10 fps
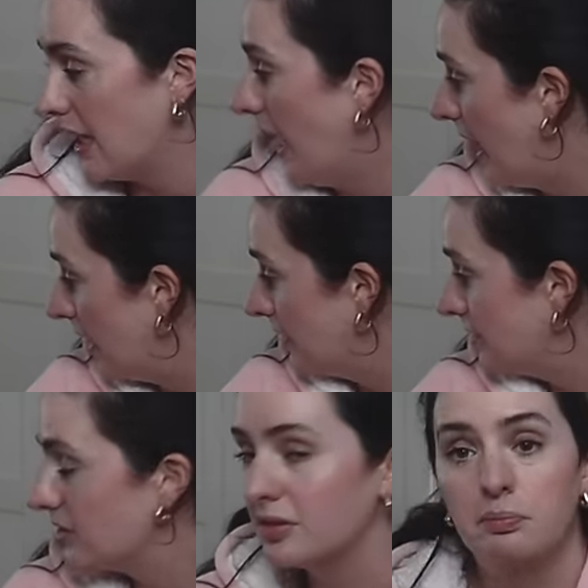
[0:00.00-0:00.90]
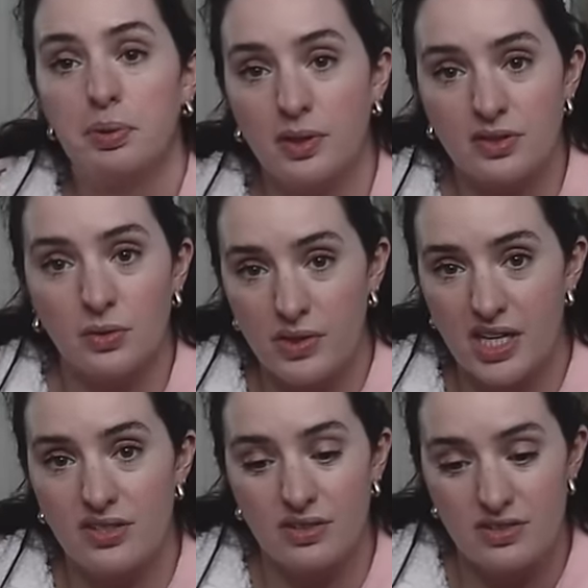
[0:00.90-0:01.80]
and put all
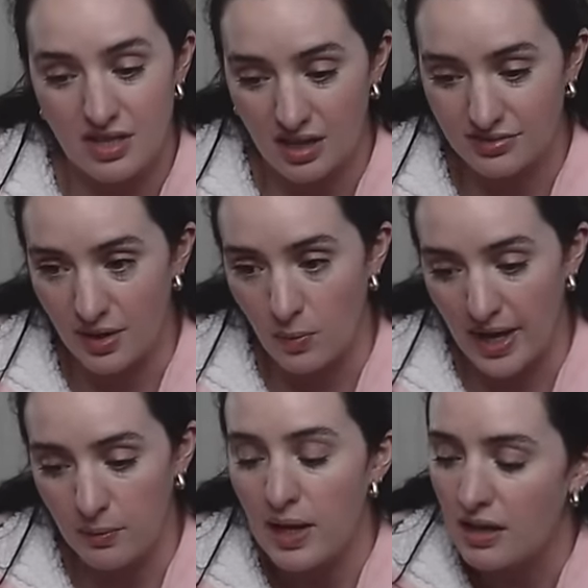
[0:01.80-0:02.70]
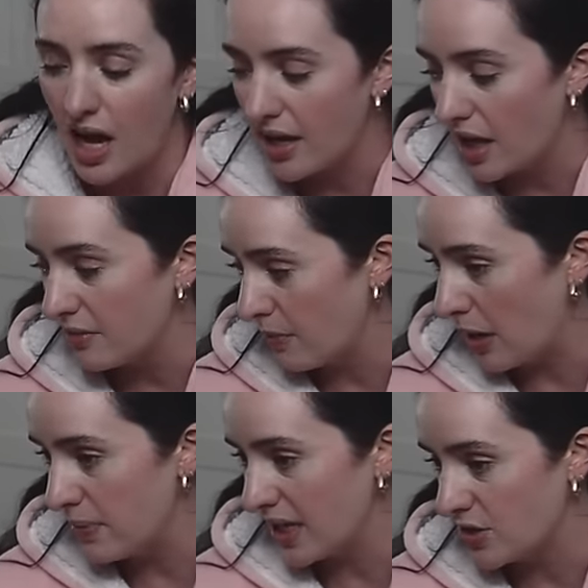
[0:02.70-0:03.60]
this stuff away. Well,
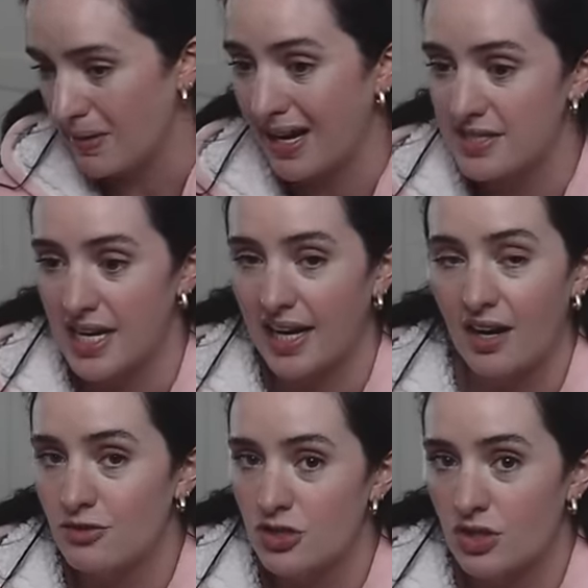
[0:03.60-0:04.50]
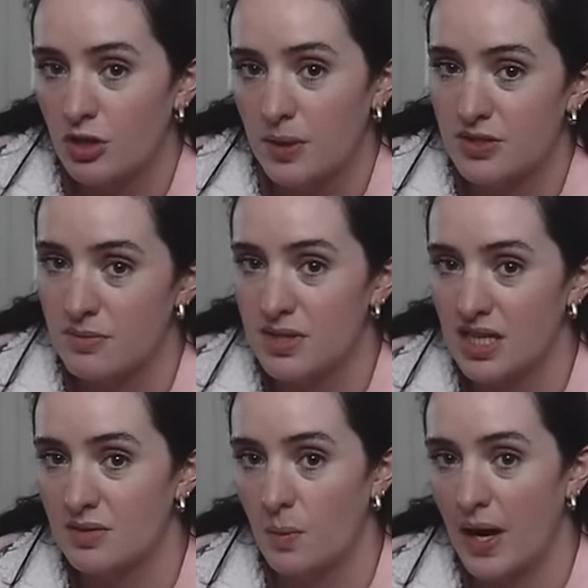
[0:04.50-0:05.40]
I'm being dramatic. I've just gotta put some
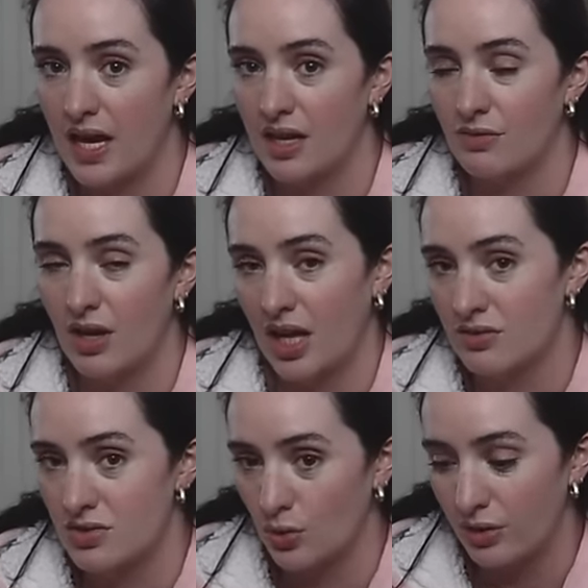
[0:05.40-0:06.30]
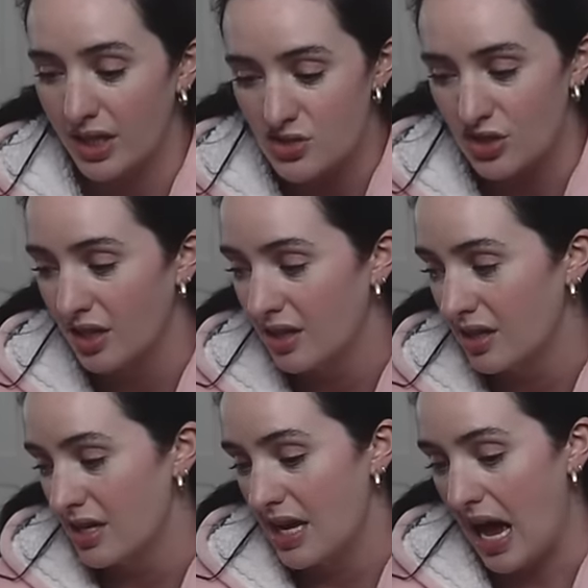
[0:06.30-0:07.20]
things away in storage,
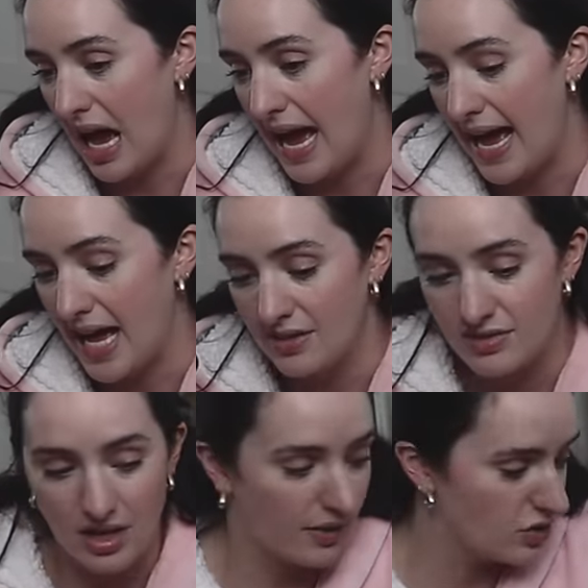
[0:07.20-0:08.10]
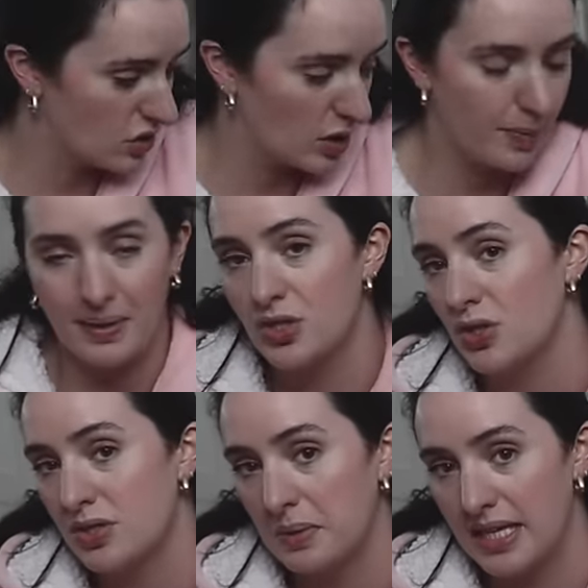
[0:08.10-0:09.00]
and I've just gotta put my
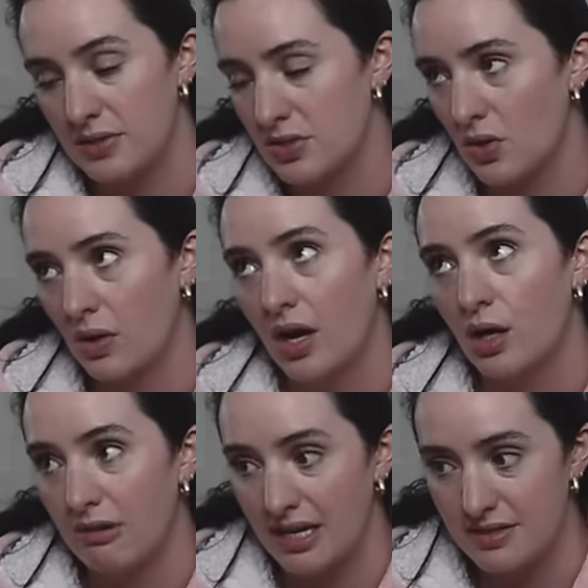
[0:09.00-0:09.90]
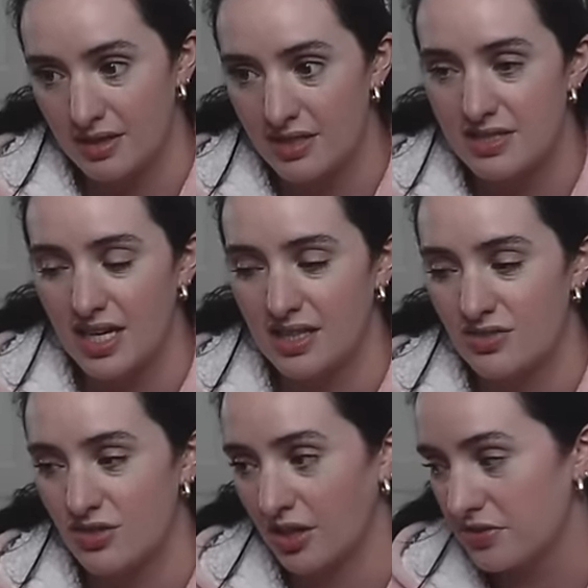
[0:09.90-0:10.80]
shoes away. So it's not horrendous,
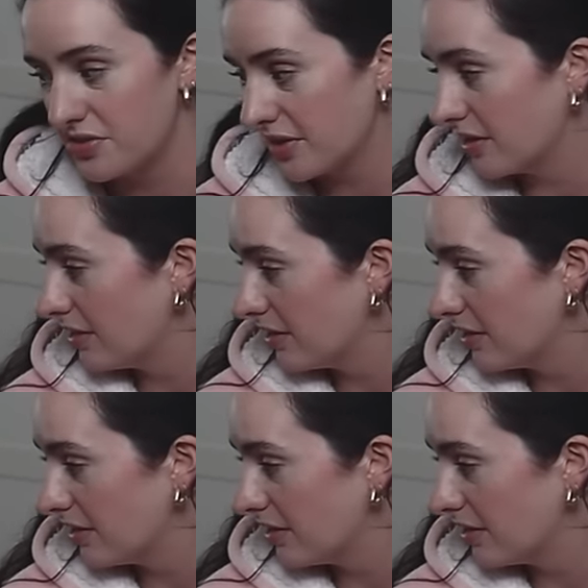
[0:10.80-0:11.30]
it's just